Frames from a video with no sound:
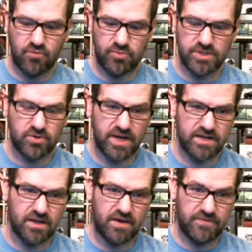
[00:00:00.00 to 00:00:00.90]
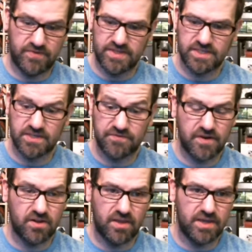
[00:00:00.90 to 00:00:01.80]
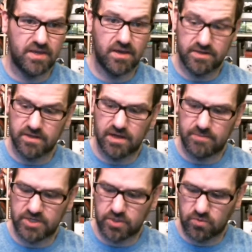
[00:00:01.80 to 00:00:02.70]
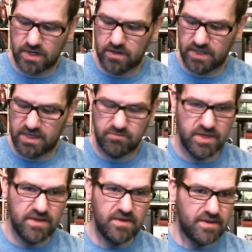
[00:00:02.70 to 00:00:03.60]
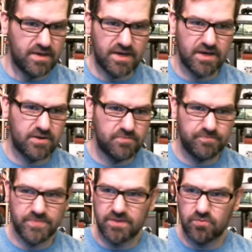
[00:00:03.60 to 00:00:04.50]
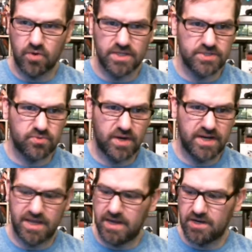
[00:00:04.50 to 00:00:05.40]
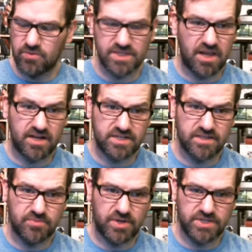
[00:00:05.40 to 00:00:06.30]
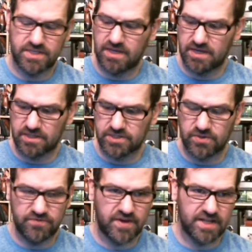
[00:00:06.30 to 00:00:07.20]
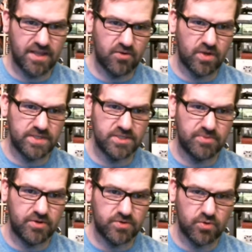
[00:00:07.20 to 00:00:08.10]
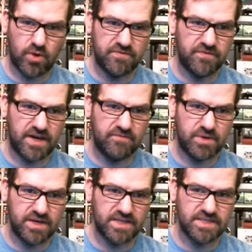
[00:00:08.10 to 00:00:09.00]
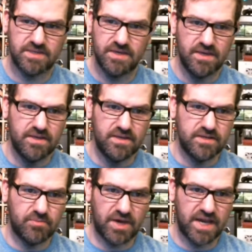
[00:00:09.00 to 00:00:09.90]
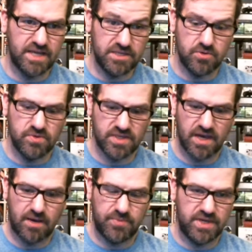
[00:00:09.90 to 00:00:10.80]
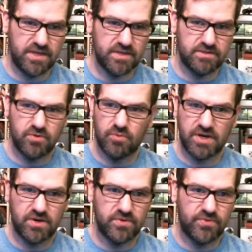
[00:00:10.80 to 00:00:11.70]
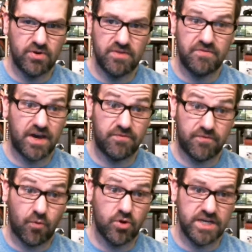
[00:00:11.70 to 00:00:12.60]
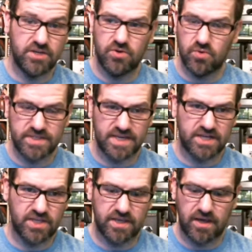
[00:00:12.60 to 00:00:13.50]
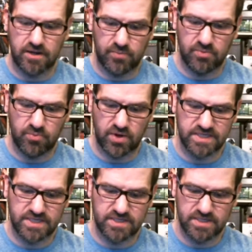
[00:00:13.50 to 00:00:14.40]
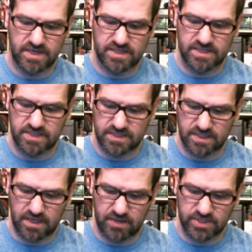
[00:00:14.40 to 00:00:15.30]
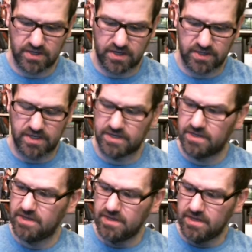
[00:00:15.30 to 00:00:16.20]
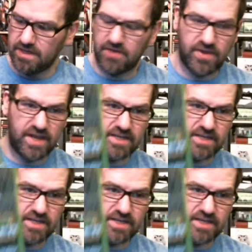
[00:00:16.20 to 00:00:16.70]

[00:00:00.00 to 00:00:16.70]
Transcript: will be traded off. And this is a fairly uncommon to rare game. Runs right, and it was launched as a budget title, so the fact that it runs about $25 to buy a used copy to about $35-40 new, it's actually gone up in price as time has gone on. And that